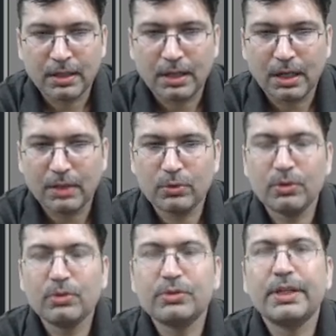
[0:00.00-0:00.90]
I want
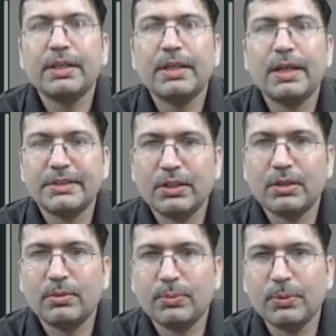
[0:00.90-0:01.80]
to set the
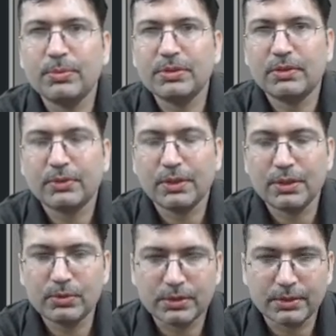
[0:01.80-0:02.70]
executable permission for
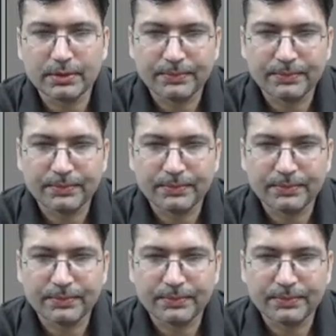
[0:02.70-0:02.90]
user.